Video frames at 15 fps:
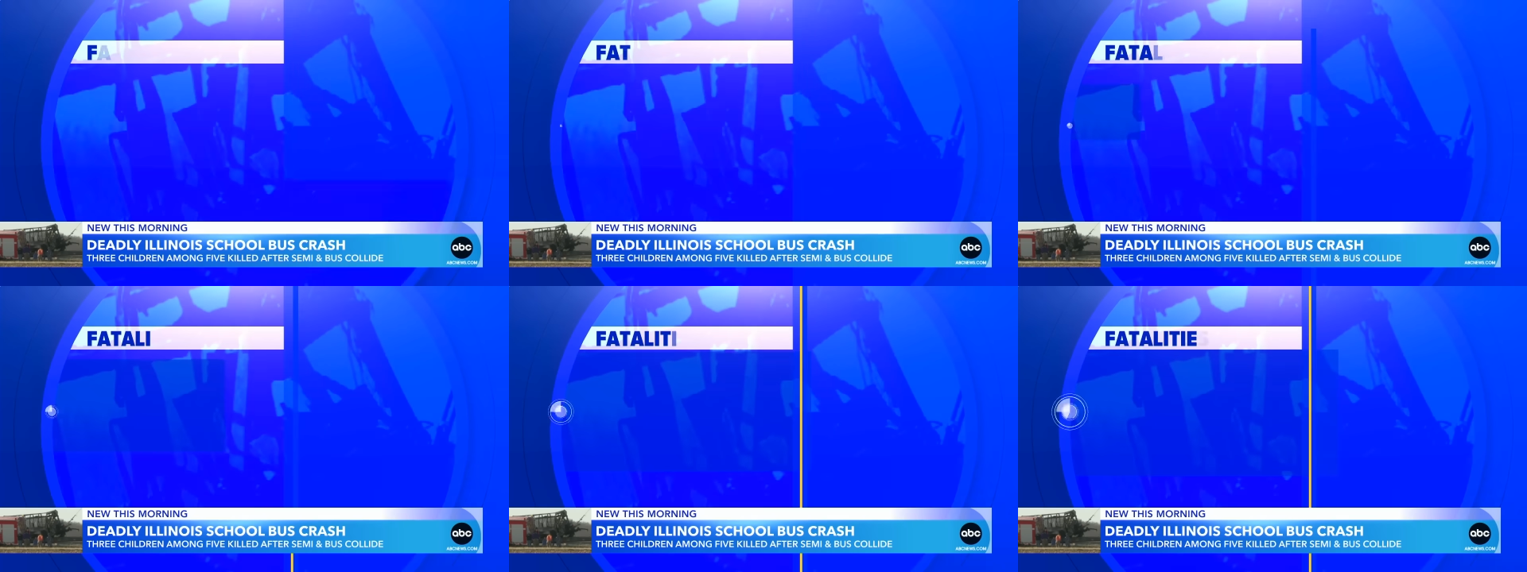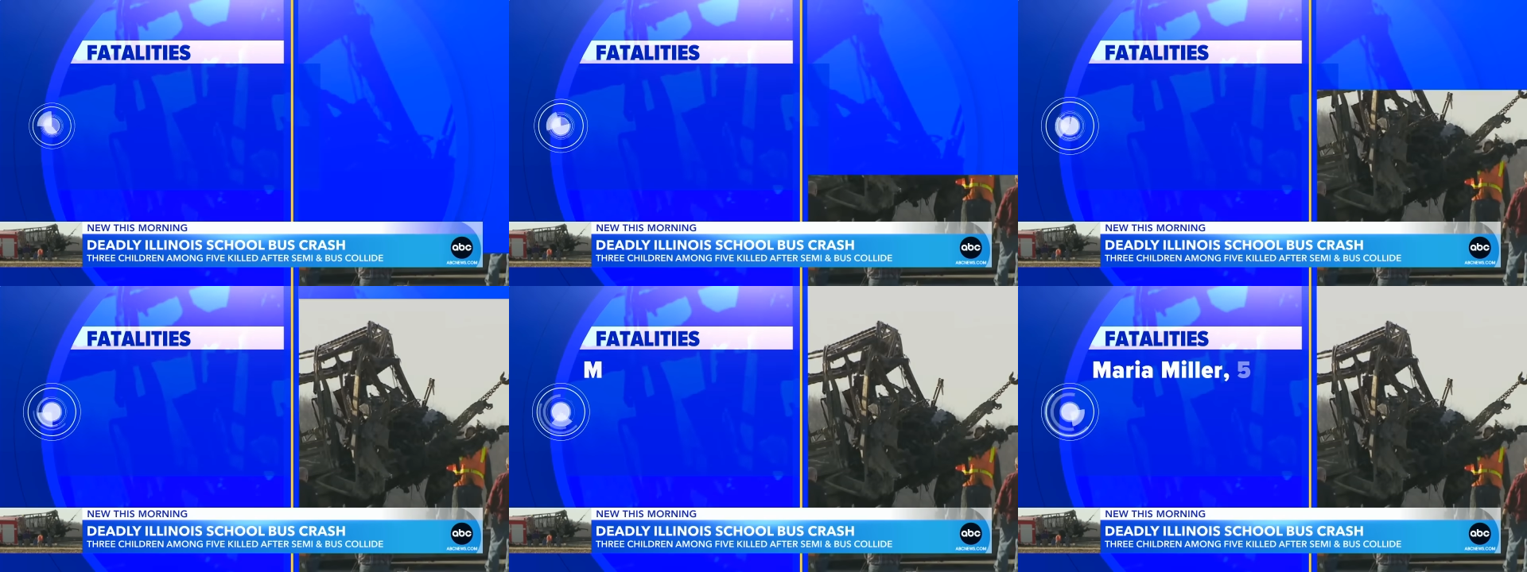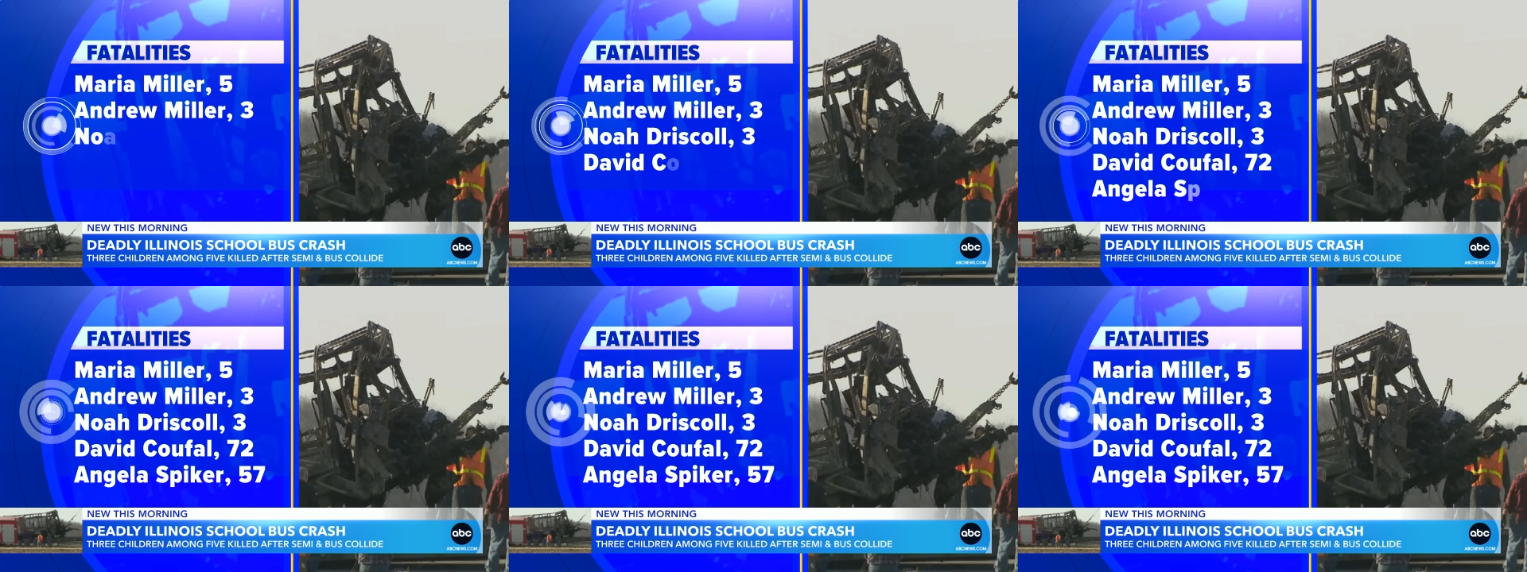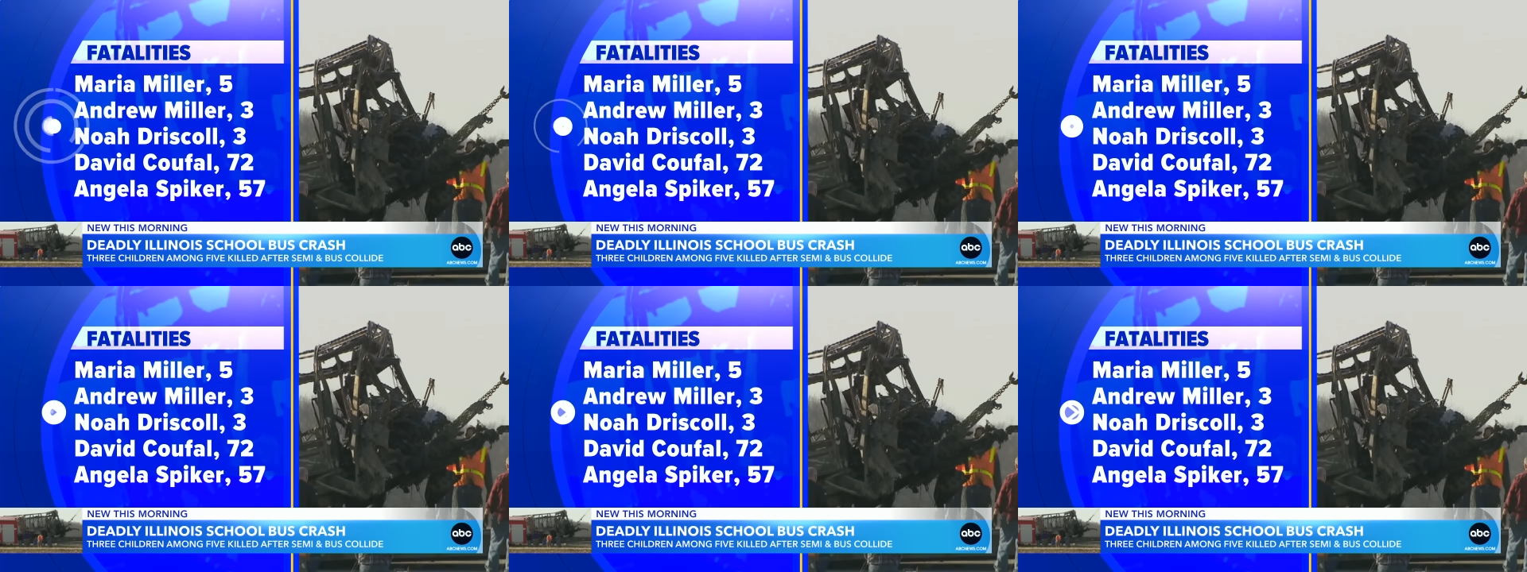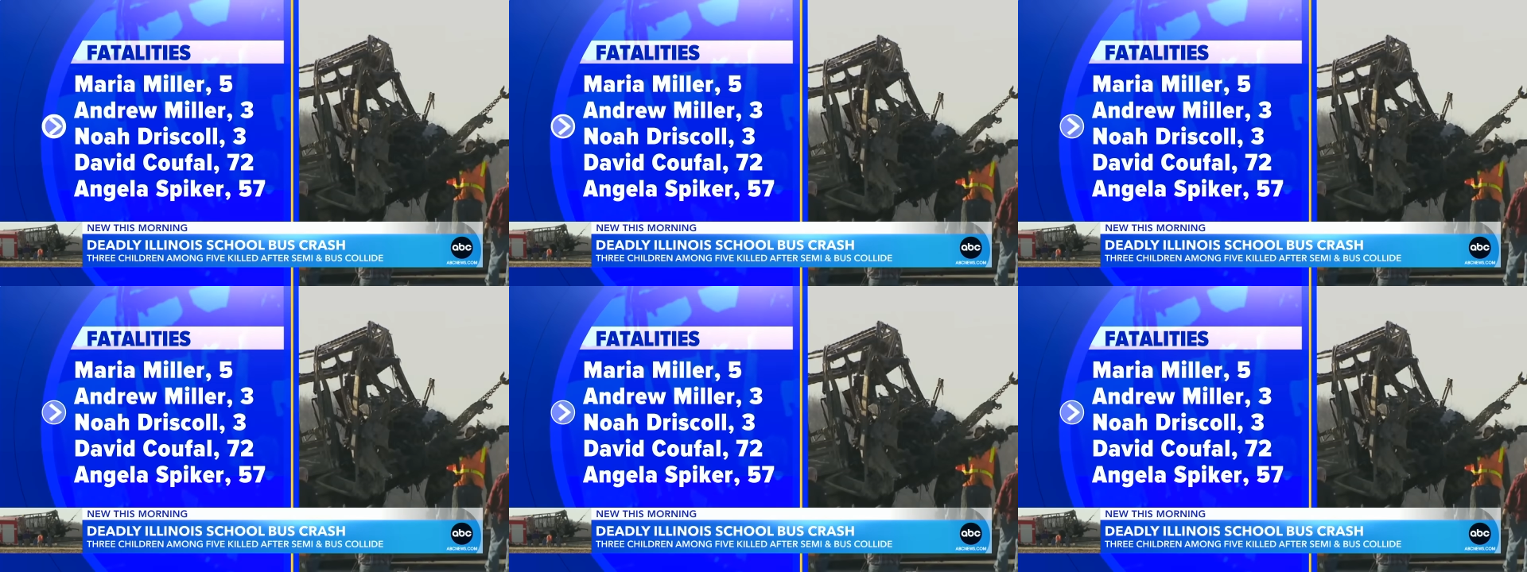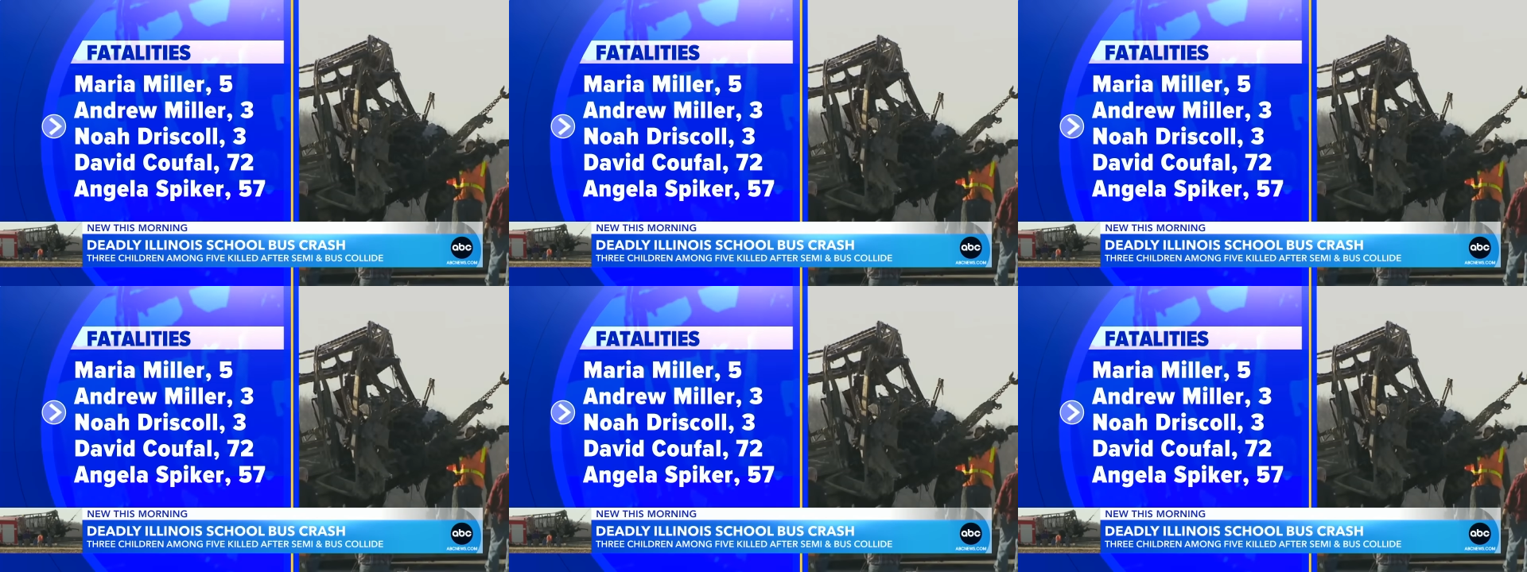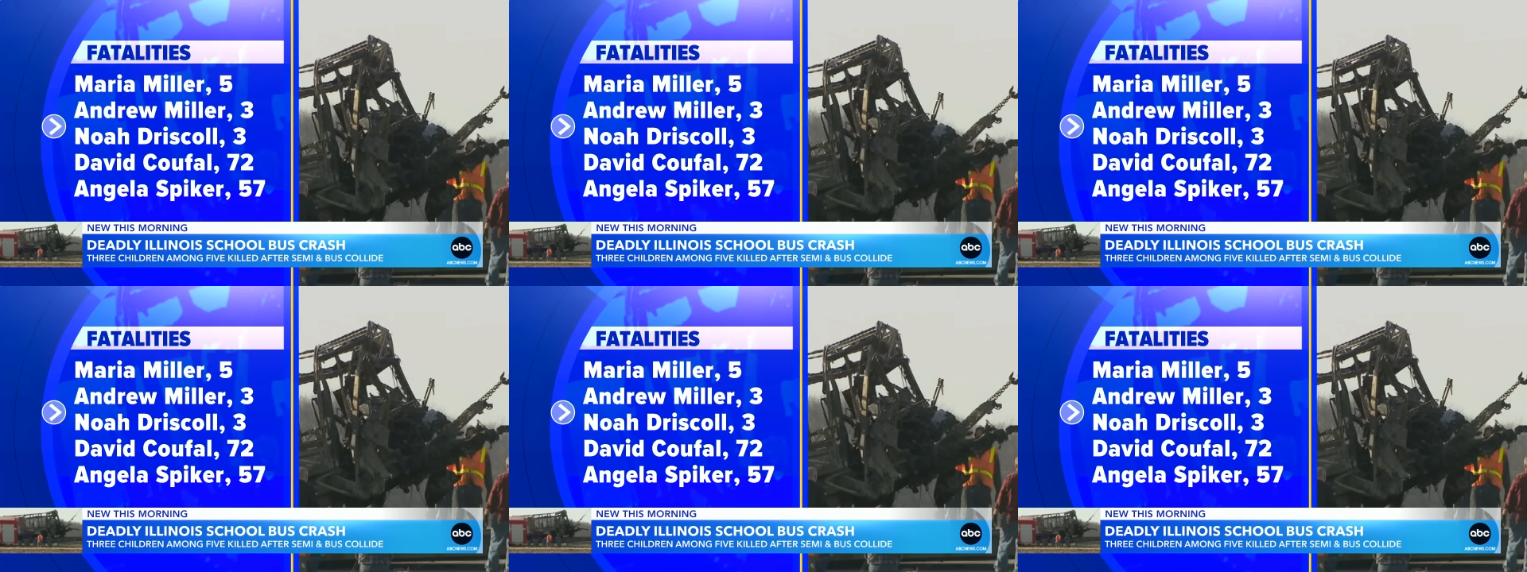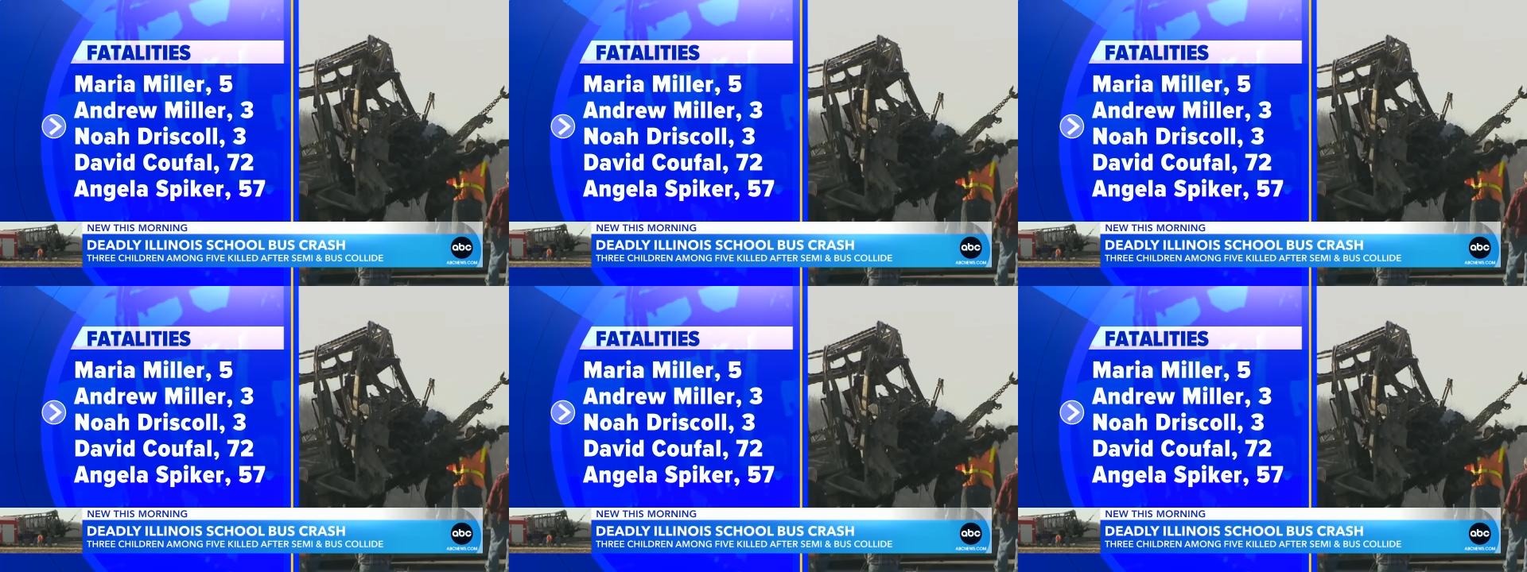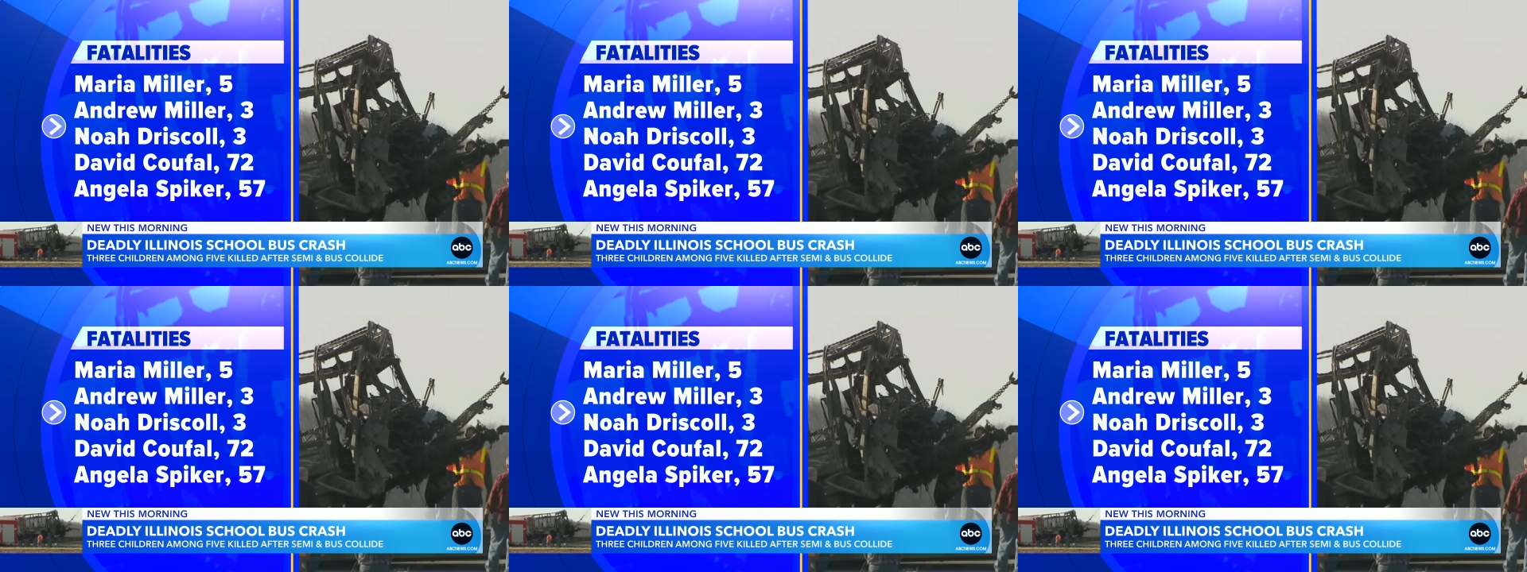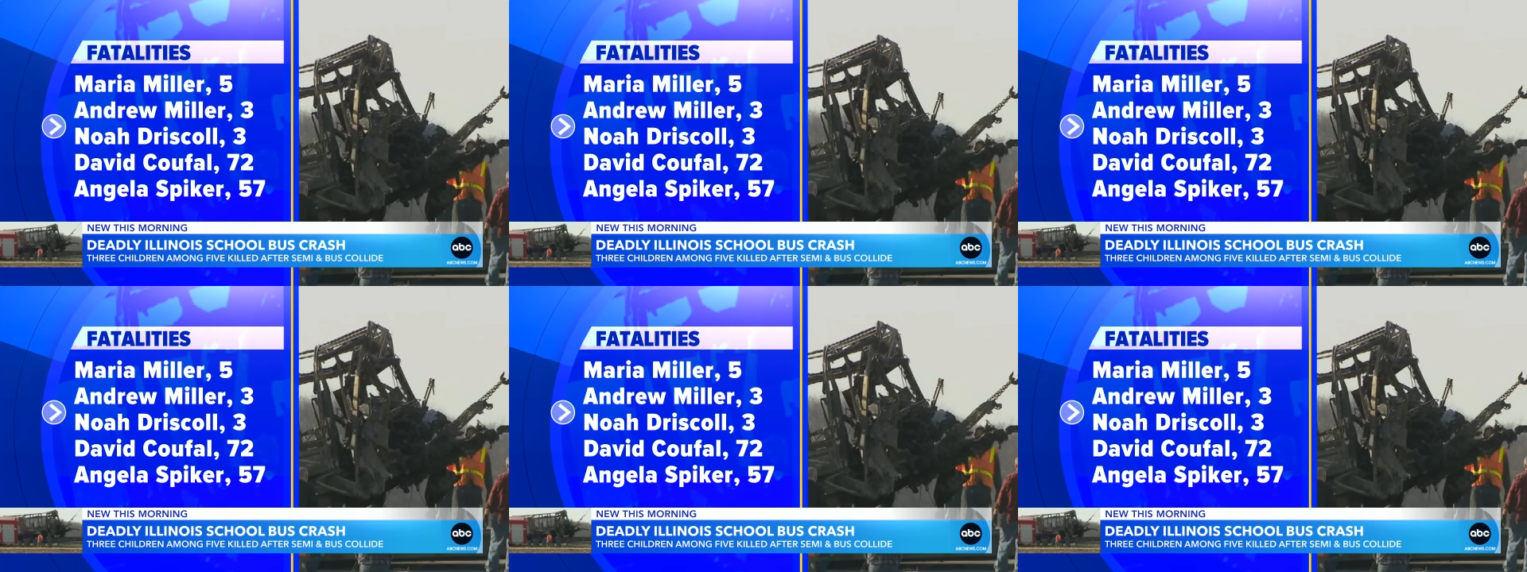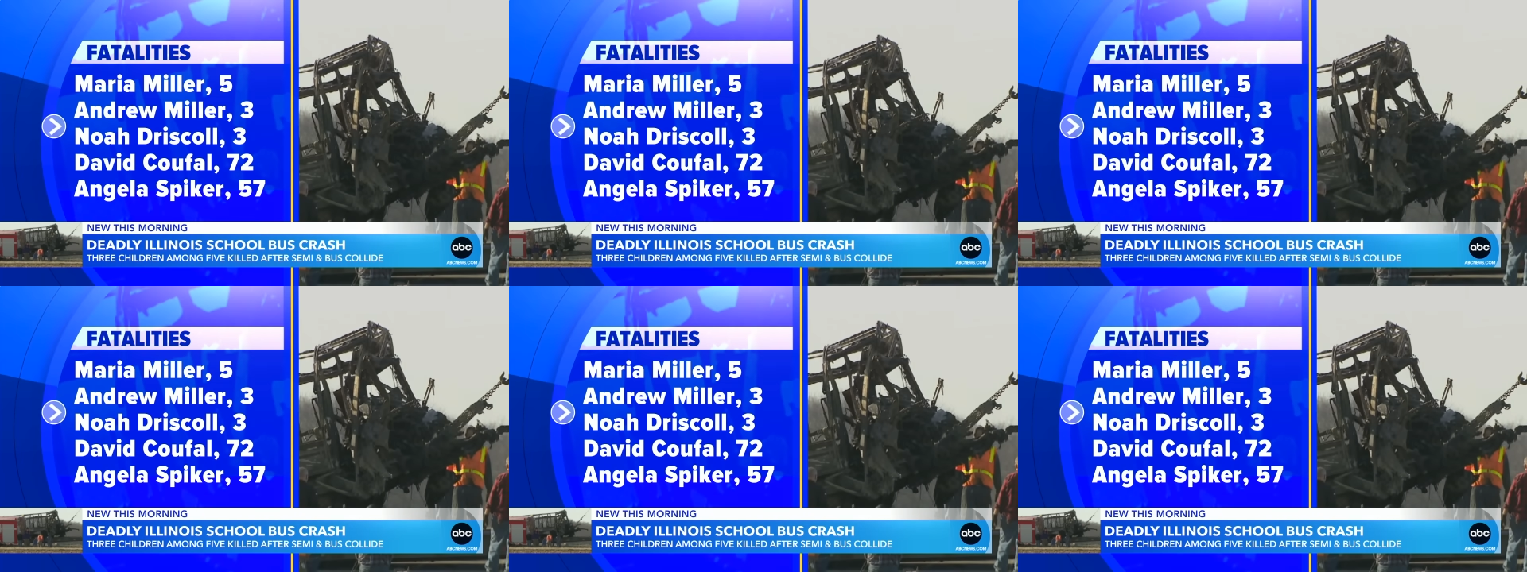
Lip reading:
(no speaker visible)